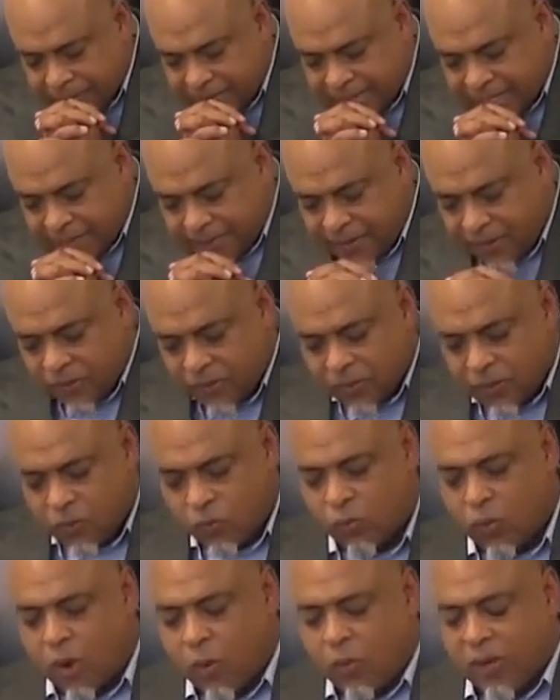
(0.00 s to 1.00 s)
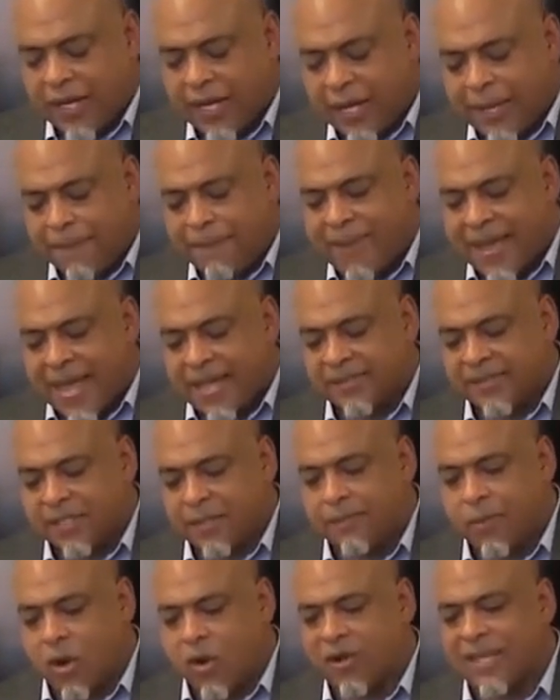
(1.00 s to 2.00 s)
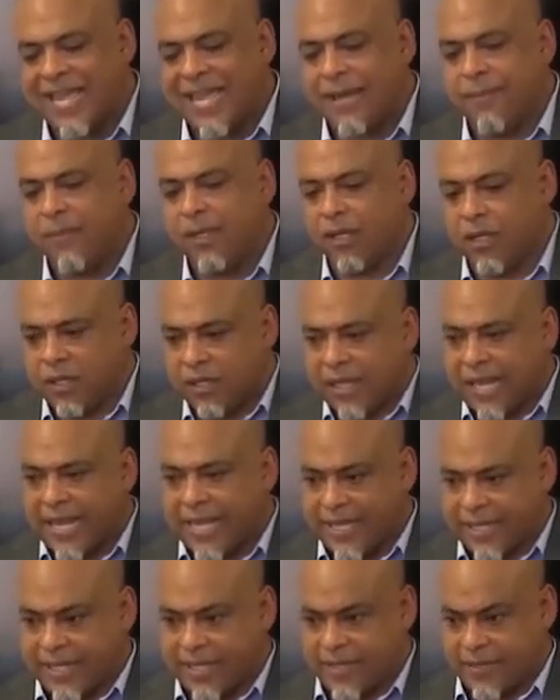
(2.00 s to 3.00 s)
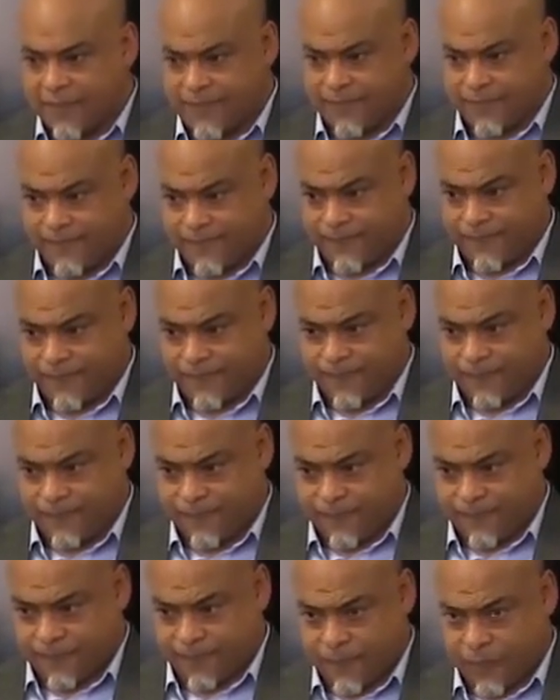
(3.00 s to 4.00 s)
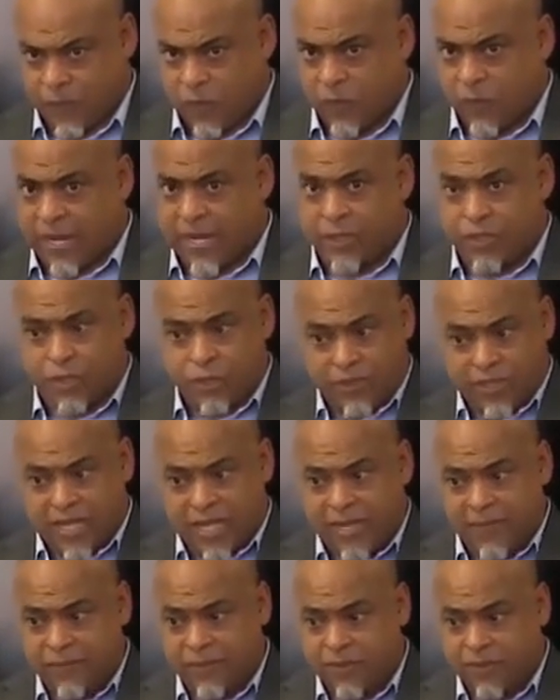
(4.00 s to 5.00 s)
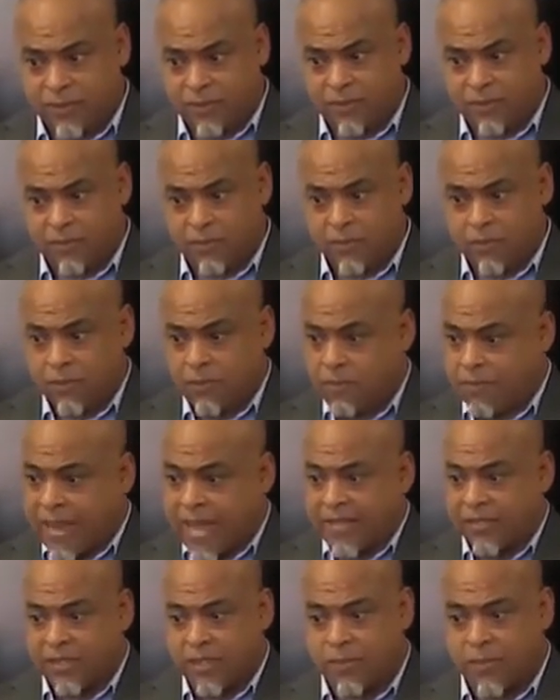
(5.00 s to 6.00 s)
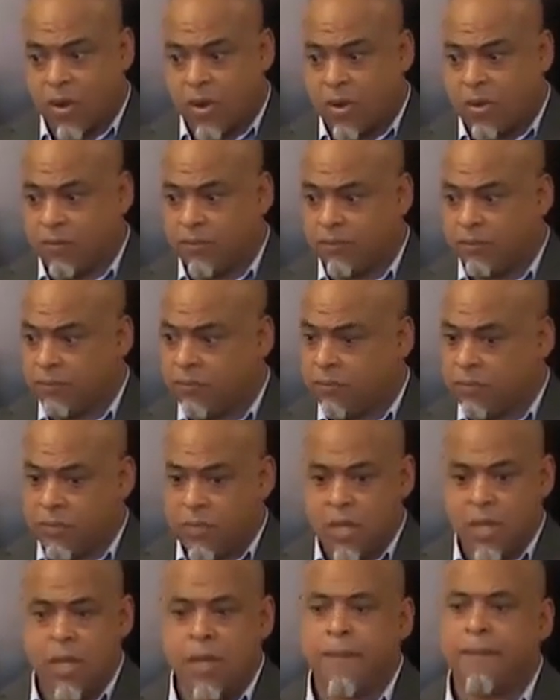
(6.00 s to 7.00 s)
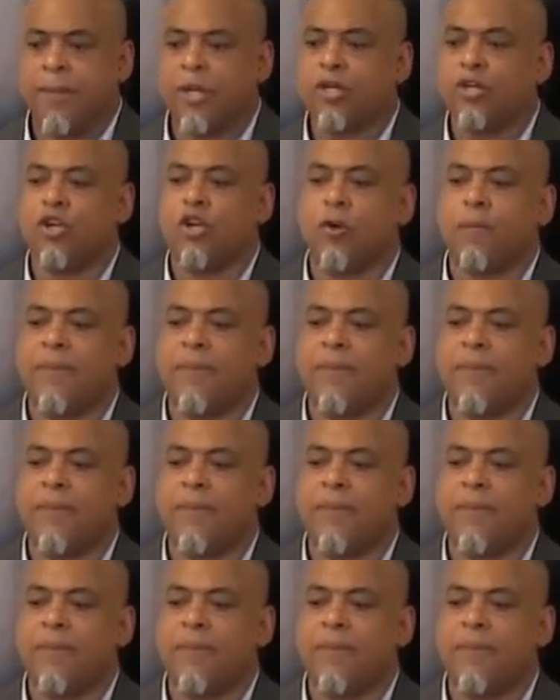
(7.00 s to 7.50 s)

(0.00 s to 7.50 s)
Debbie, what would a basketball game look like? We had two teams, basketball, but no